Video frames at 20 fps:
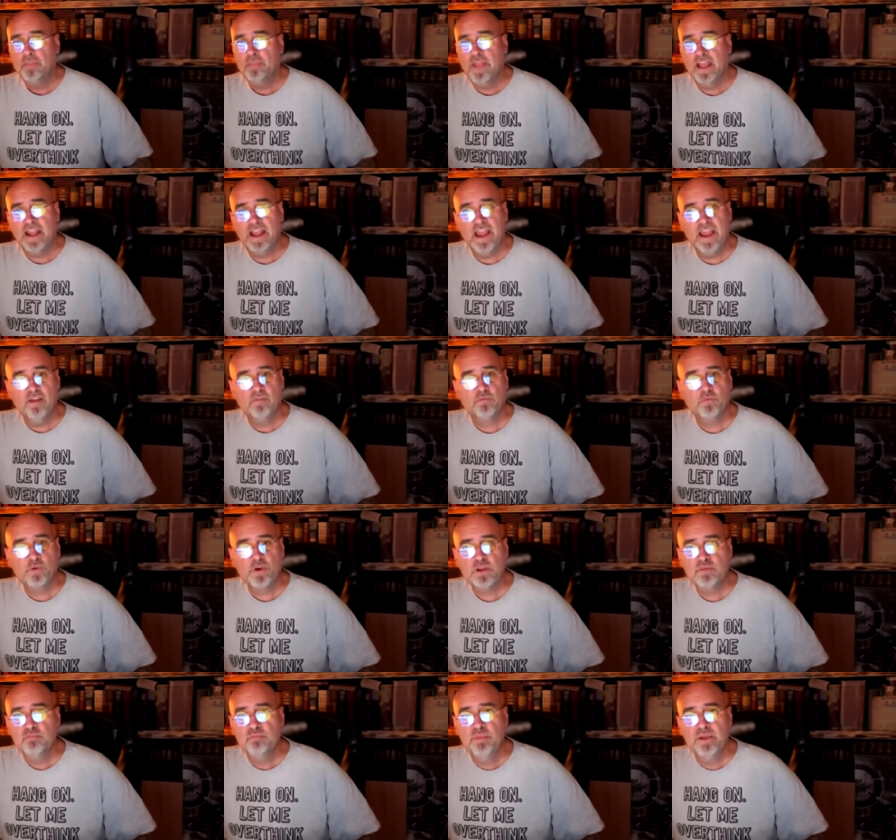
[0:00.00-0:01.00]
that
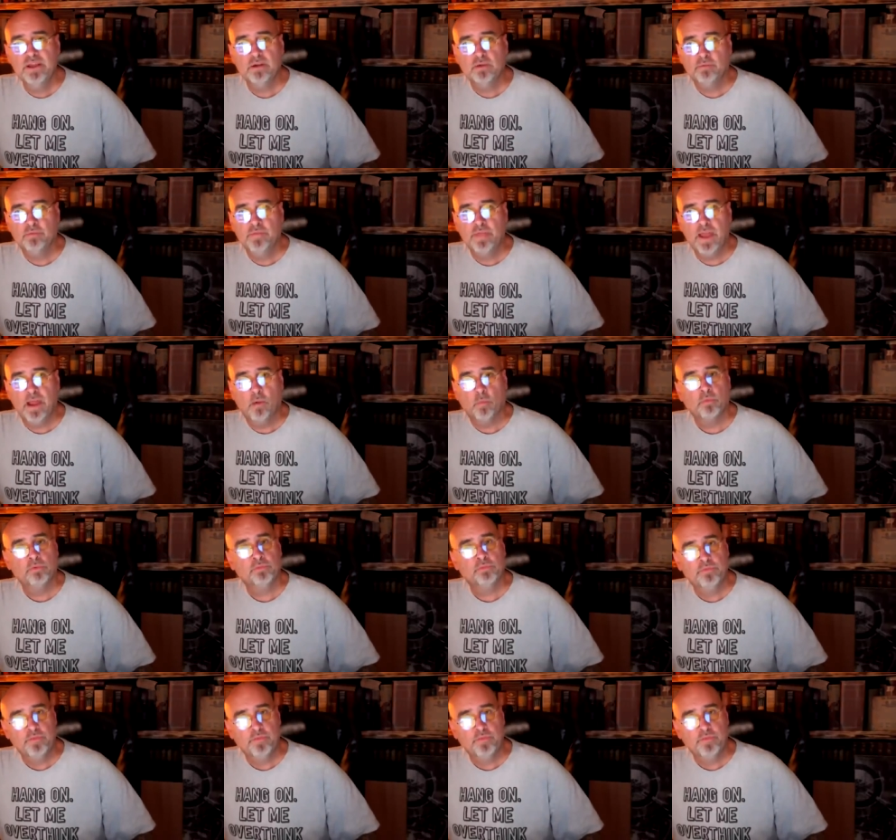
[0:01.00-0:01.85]
every bit of that was